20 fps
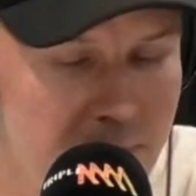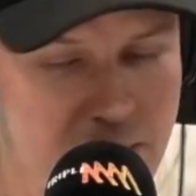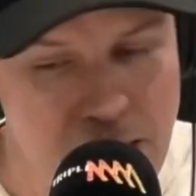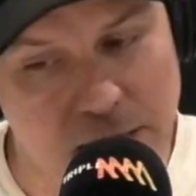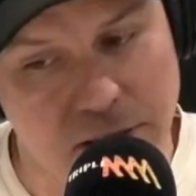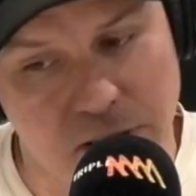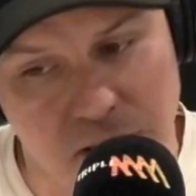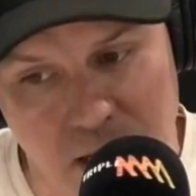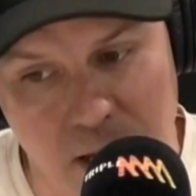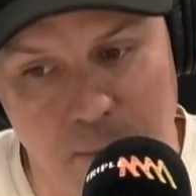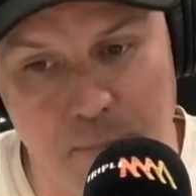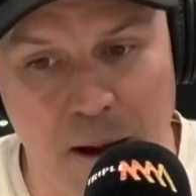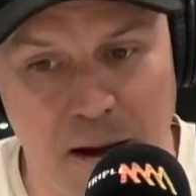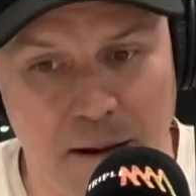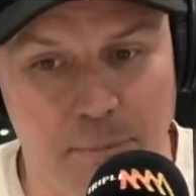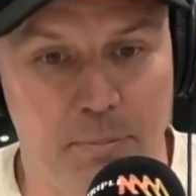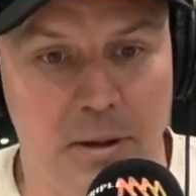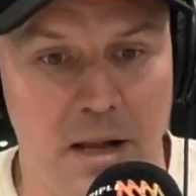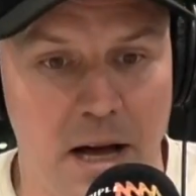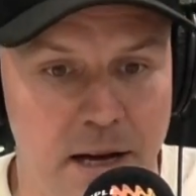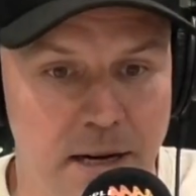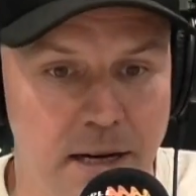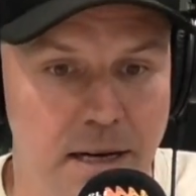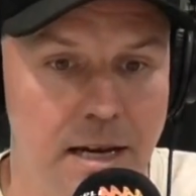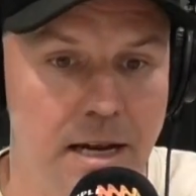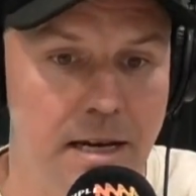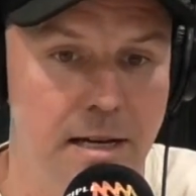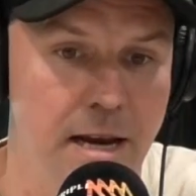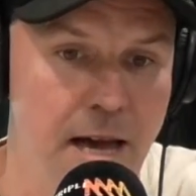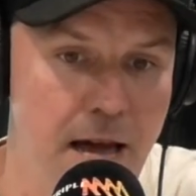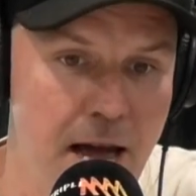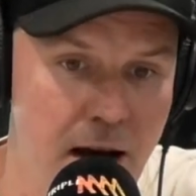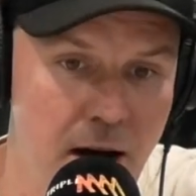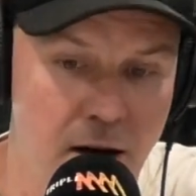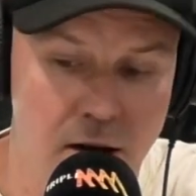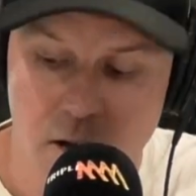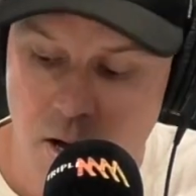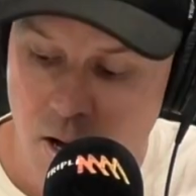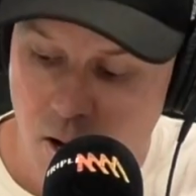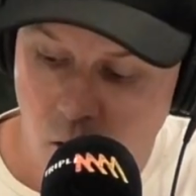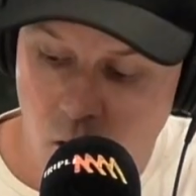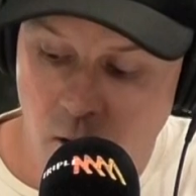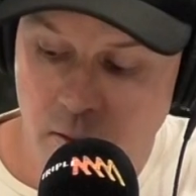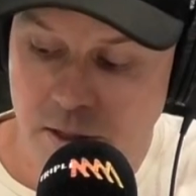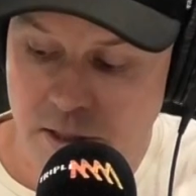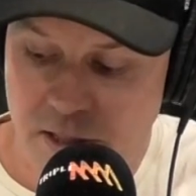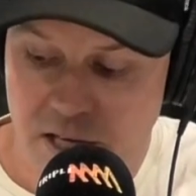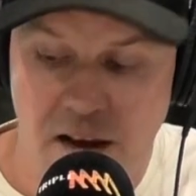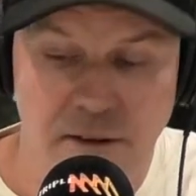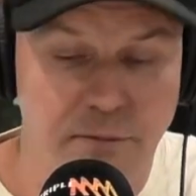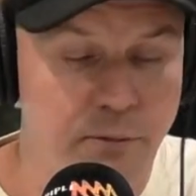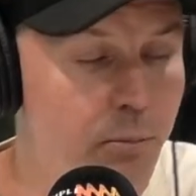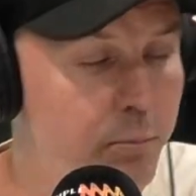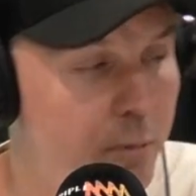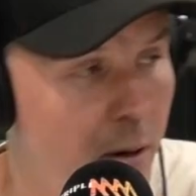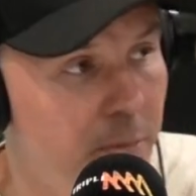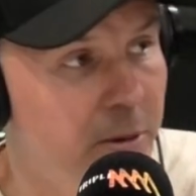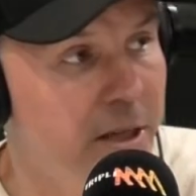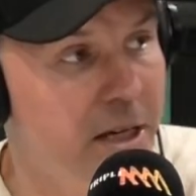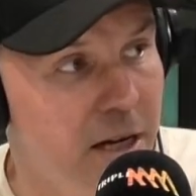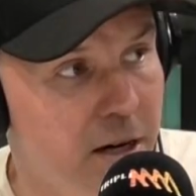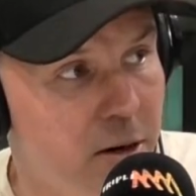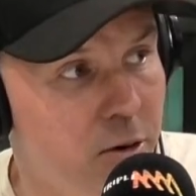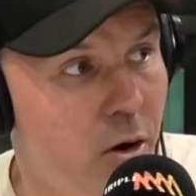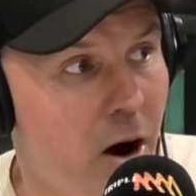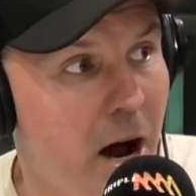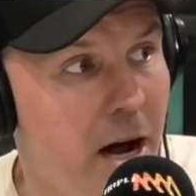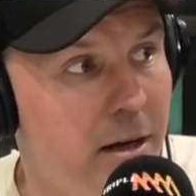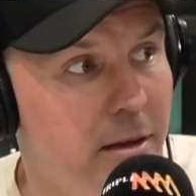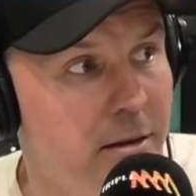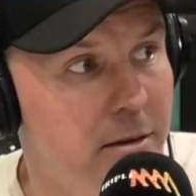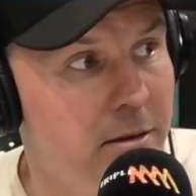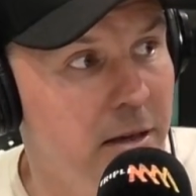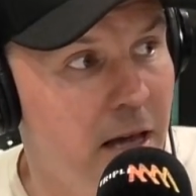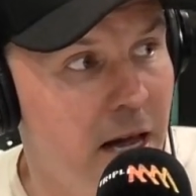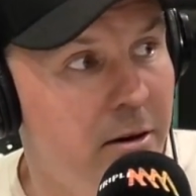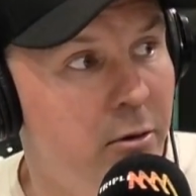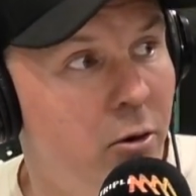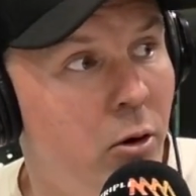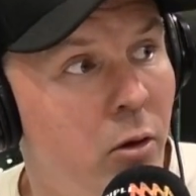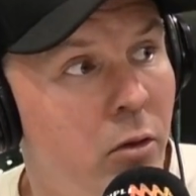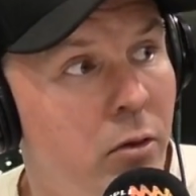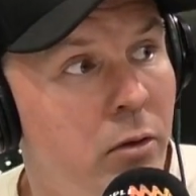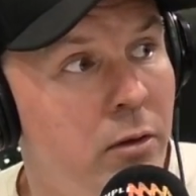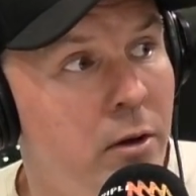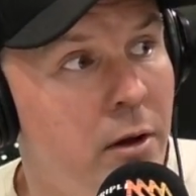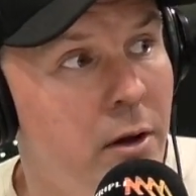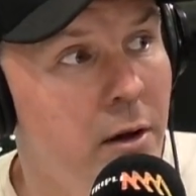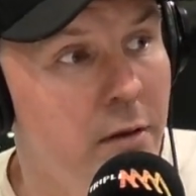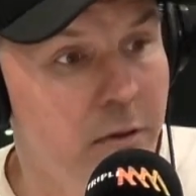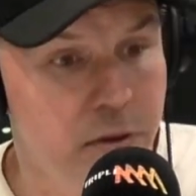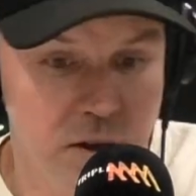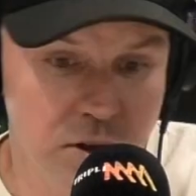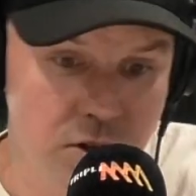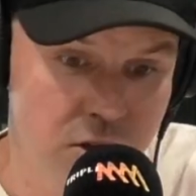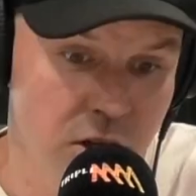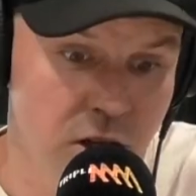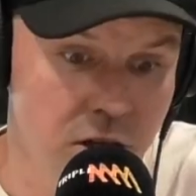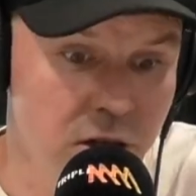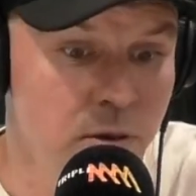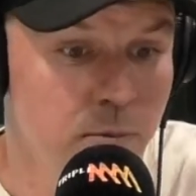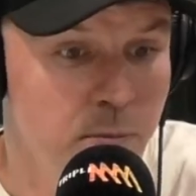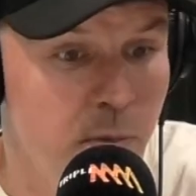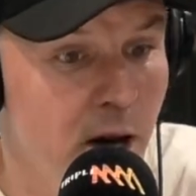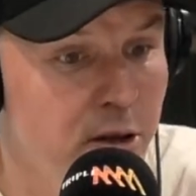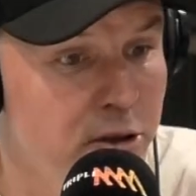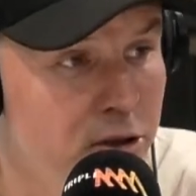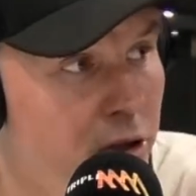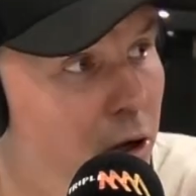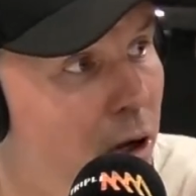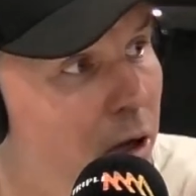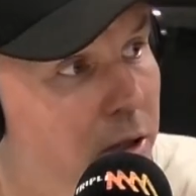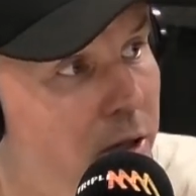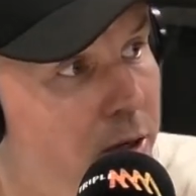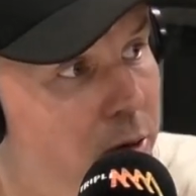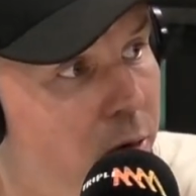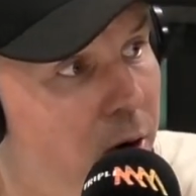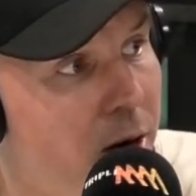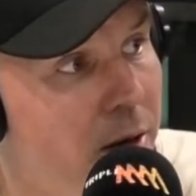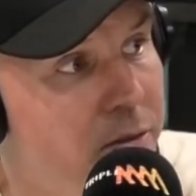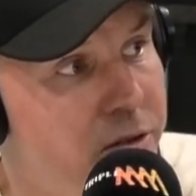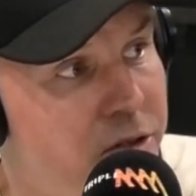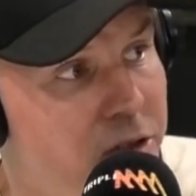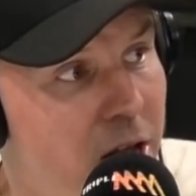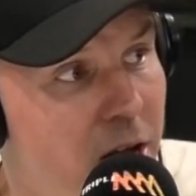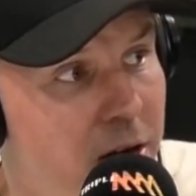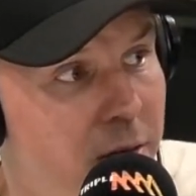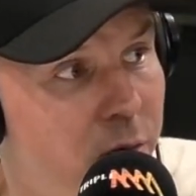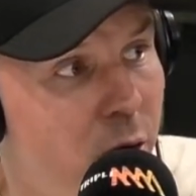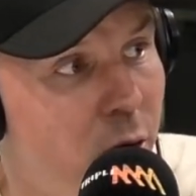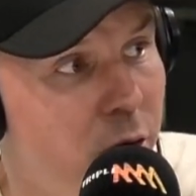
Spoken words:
Yes, they're back playing again now. I think Taff will probably get a crack later on this season, most likely around State of